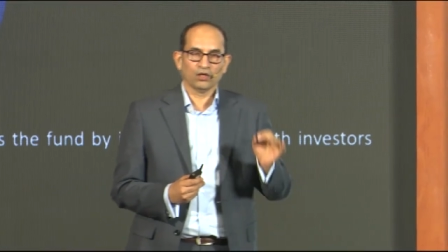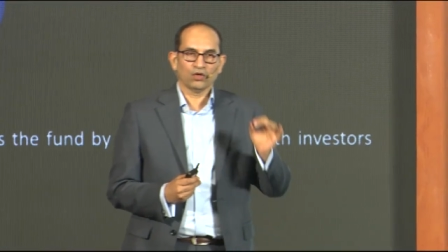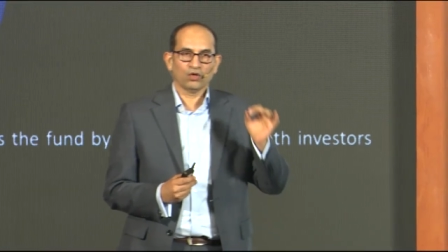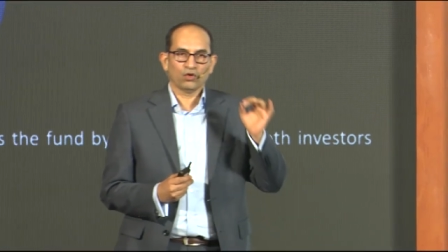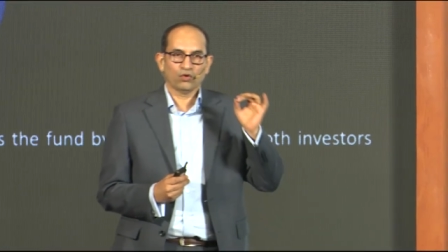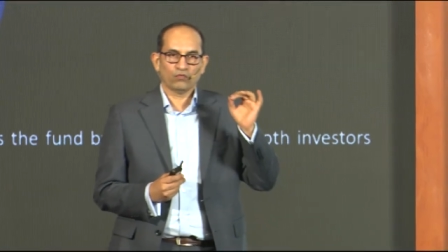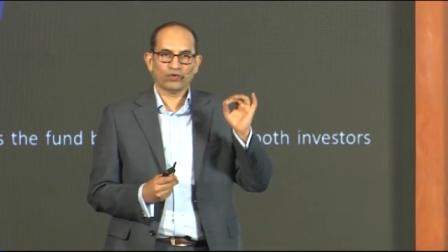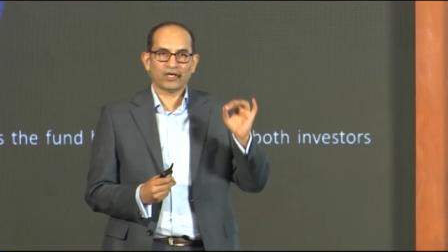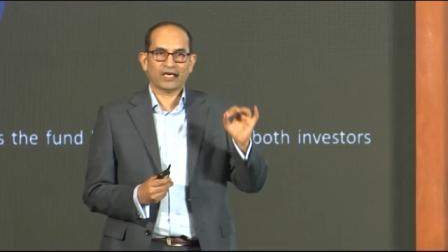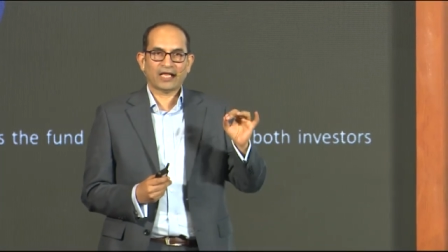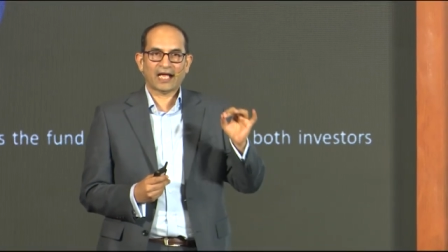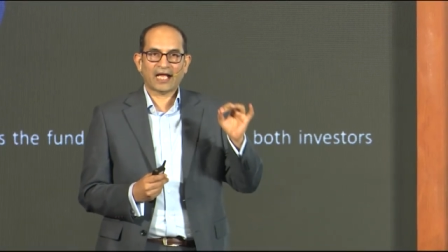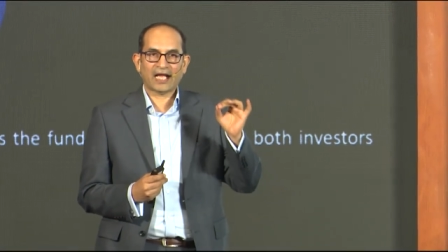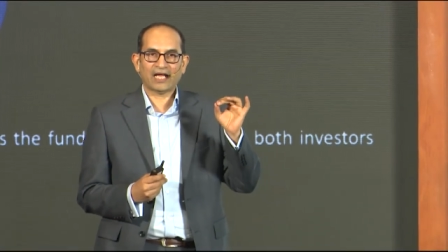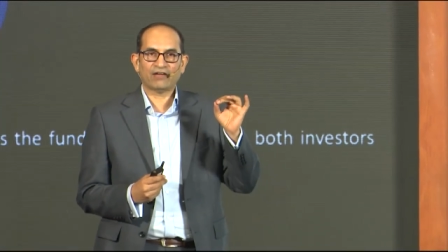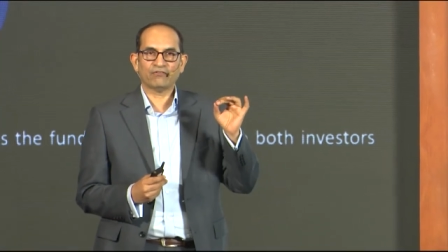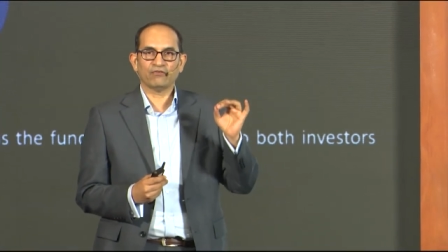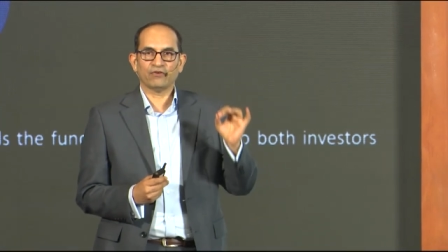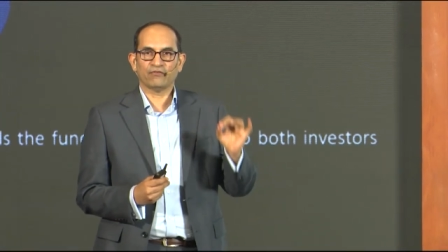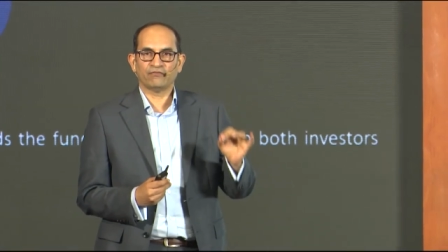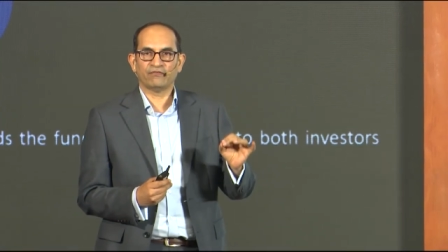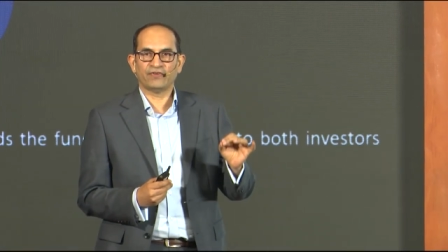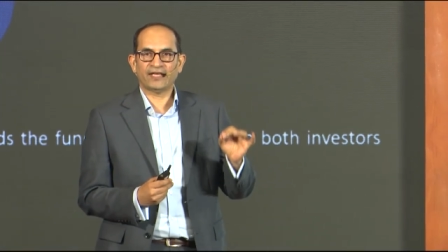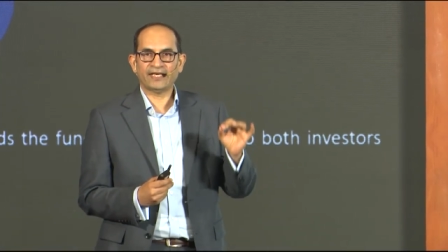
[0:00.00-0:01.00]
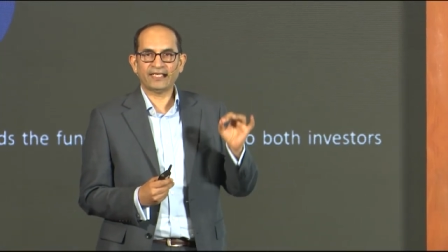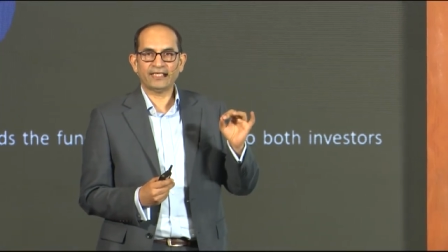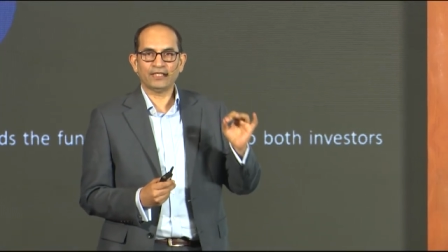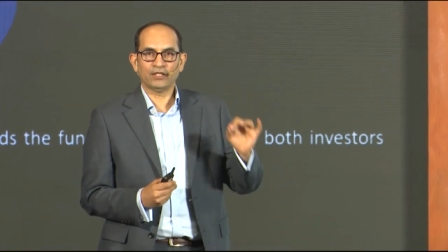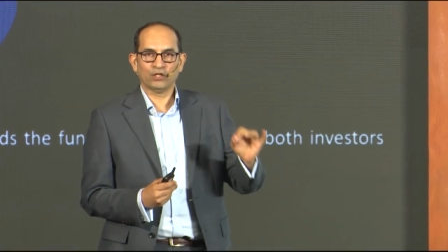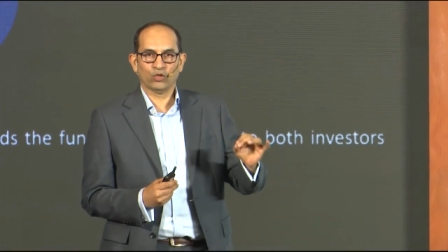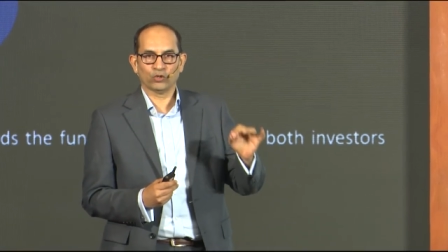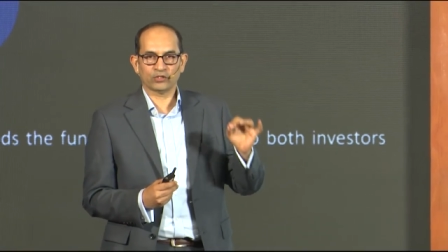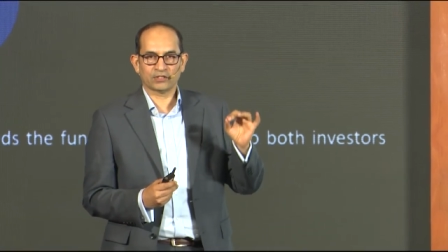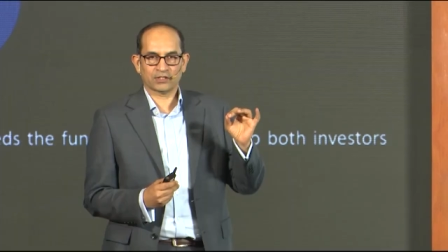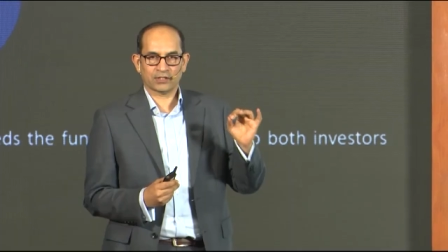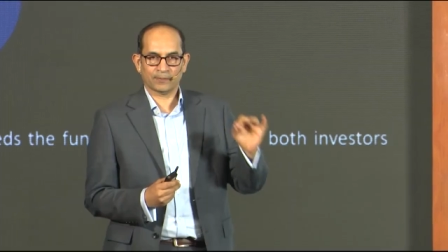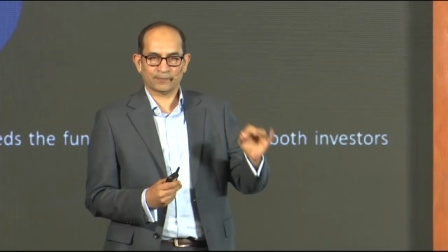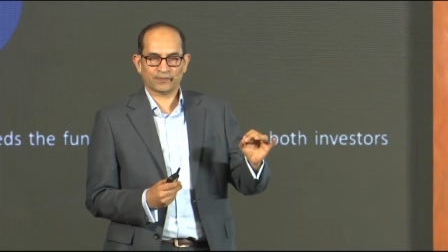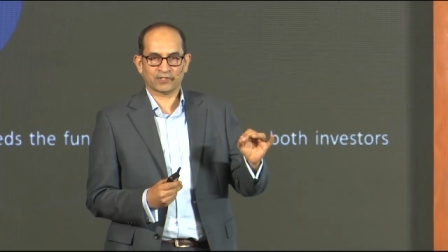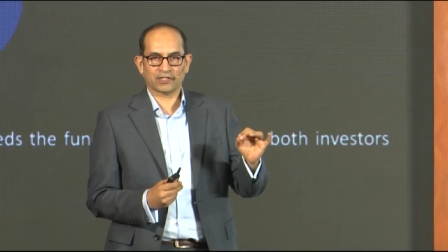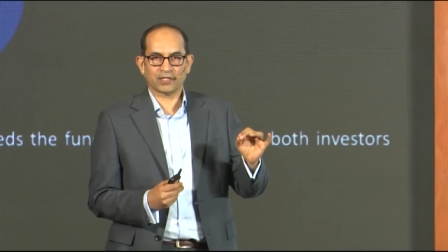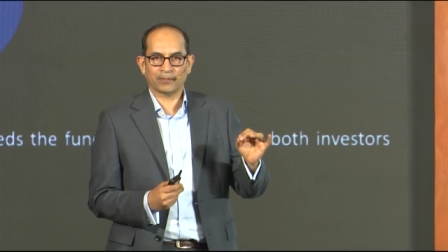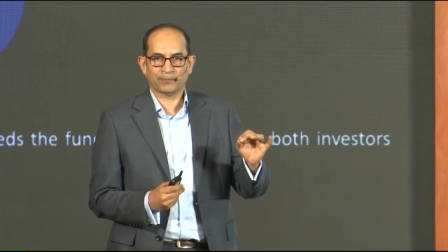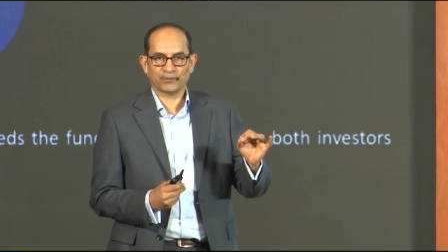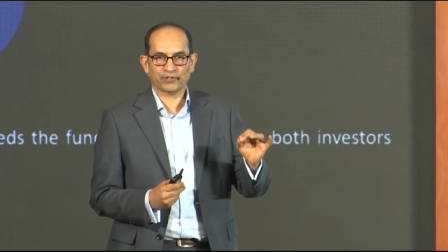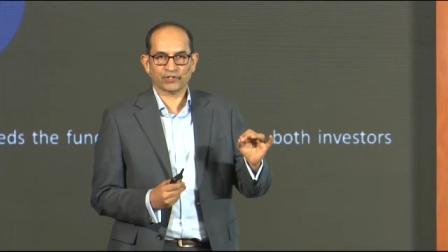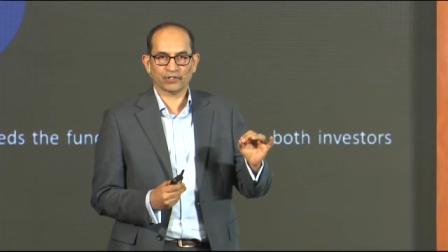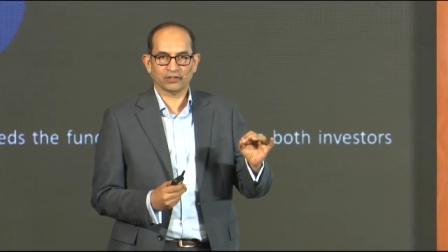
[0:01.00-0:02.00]
will have very low
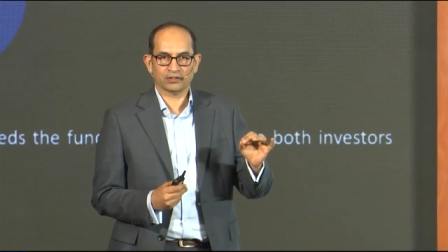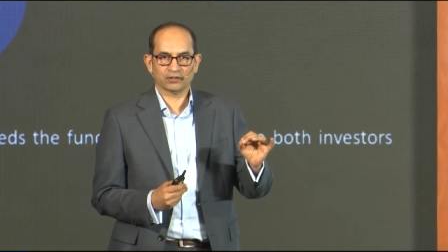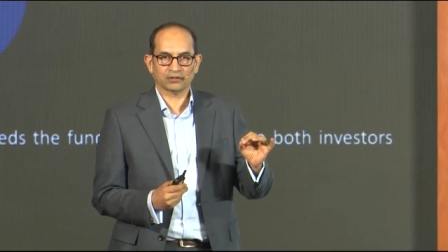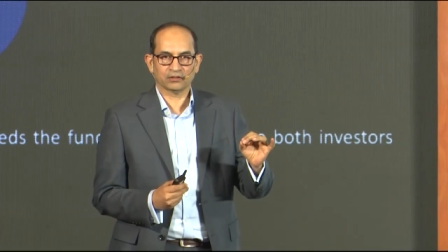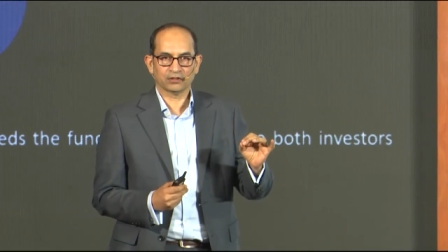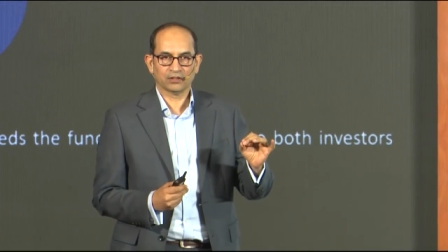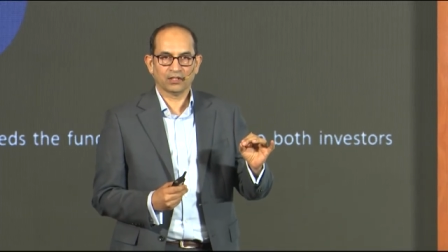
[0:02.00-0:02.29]
subscription